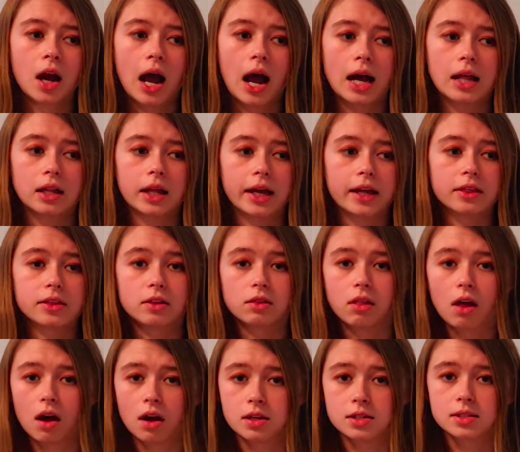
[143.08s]
I like the
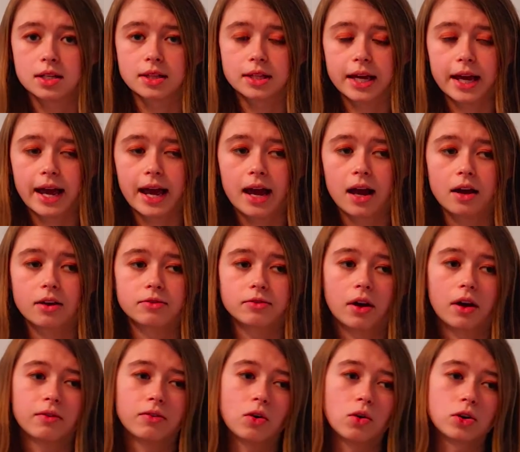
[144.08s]
laws that they have.
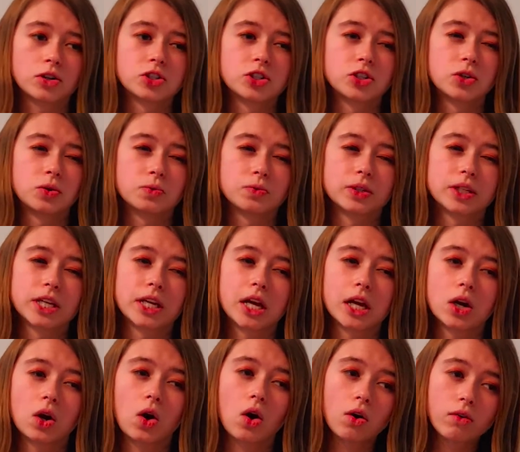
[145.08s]
Of course, you don't really
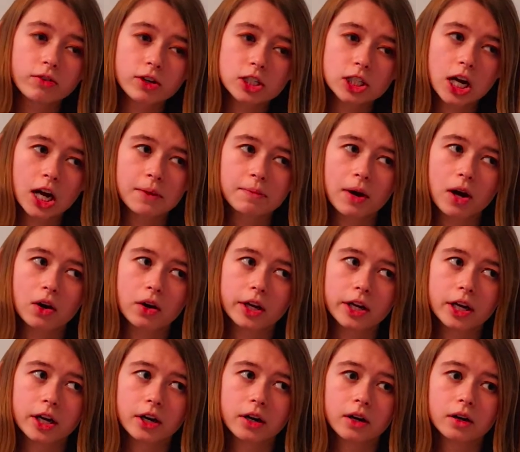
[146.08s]
get overtime out
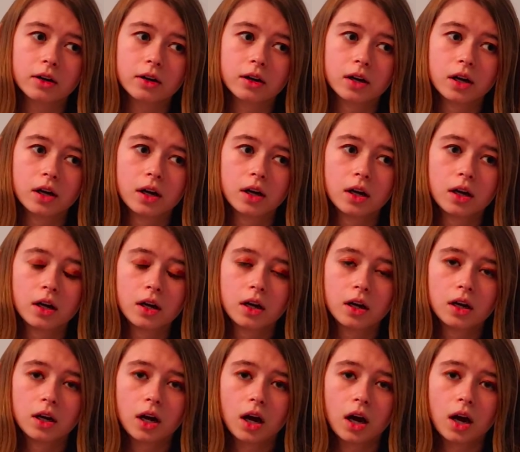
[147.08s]
here.
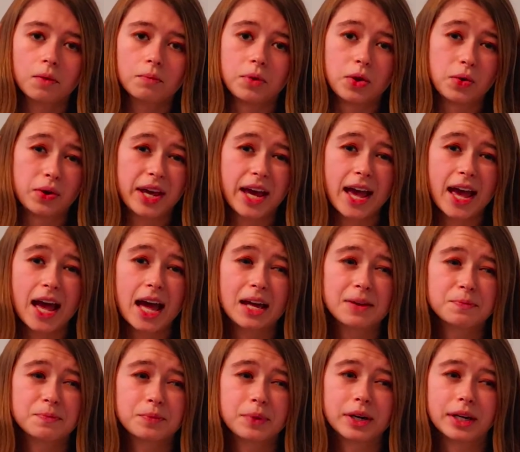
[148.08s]
You
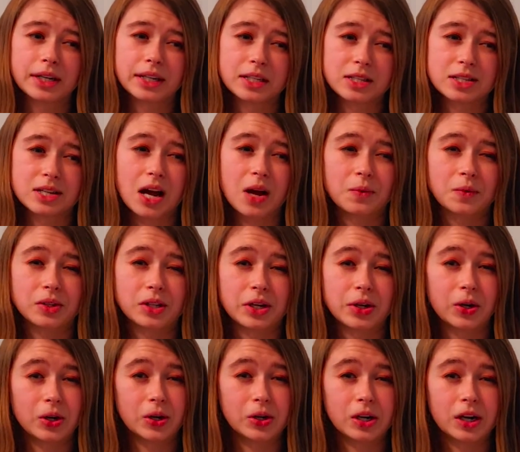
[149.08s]
can, but it's not really
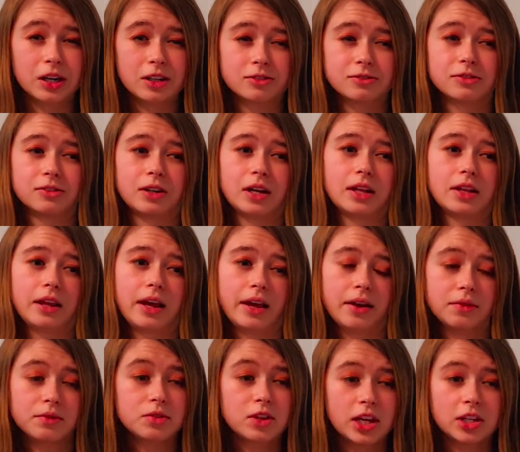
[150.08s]
heard of,
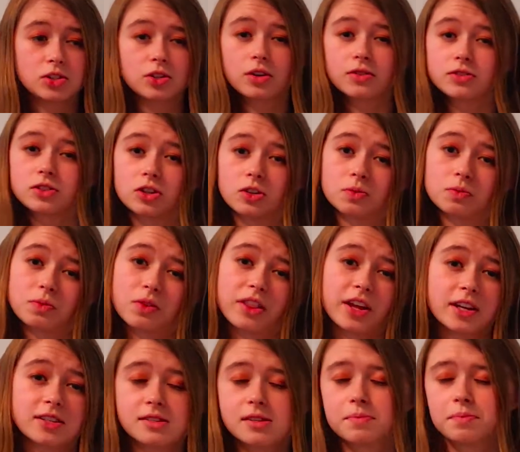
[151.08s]
and they do have certain
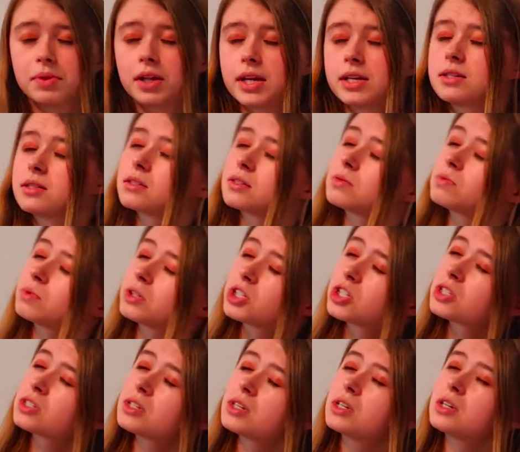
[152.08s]
things in places, which
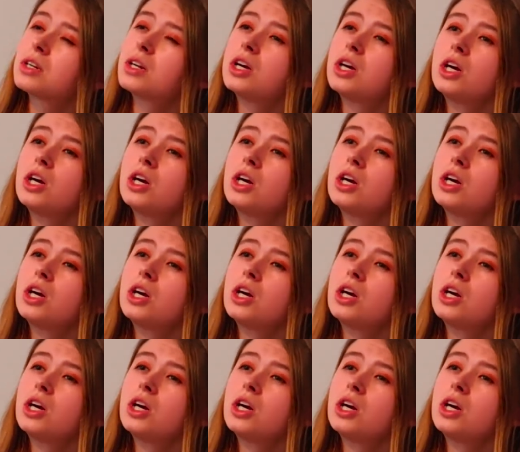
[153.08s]
isn't